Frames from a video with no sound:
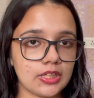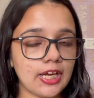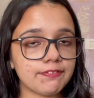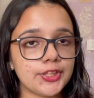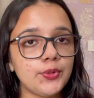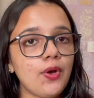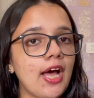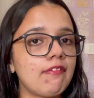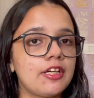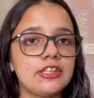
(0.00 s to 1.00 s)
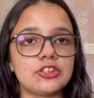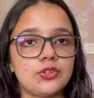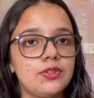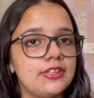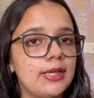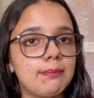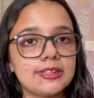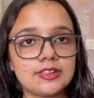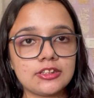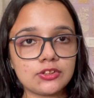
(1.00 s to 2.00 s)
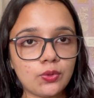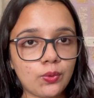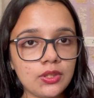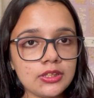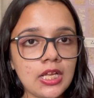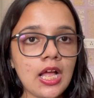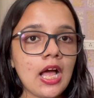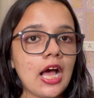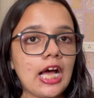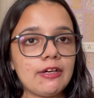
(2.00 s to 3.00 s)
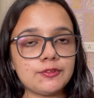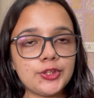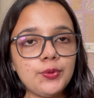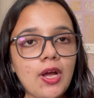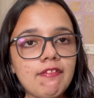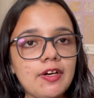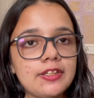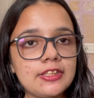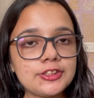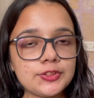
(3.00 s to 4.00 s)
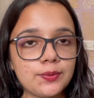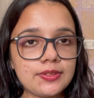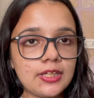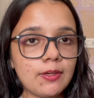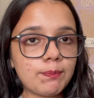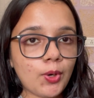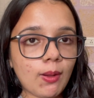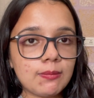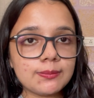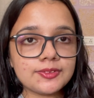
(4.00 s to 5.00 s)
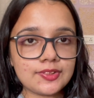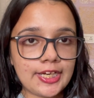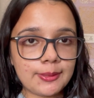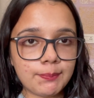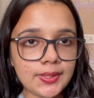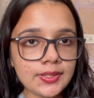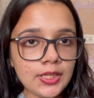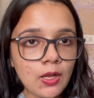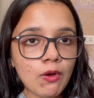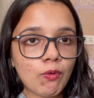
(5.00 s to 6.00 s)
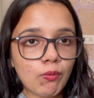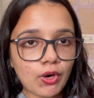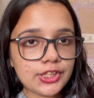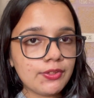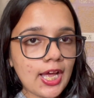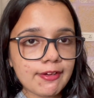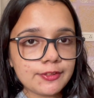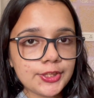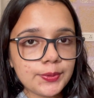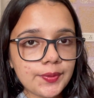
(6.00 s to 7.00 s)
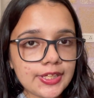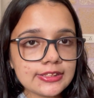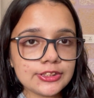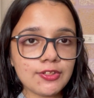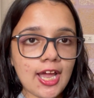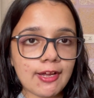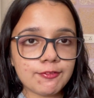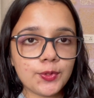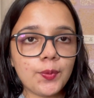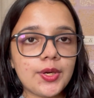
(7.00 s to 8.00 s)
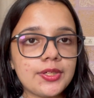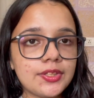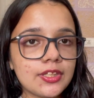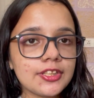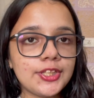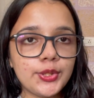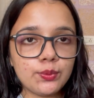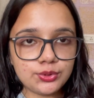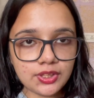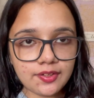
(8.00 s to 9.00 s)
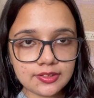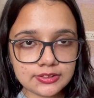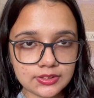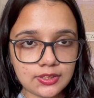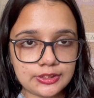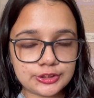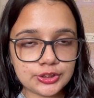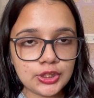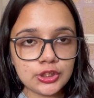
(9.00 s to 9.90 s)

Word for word: After you have understood their business goal, after you have understood the problem statement, what you have to do is you have to conduct user research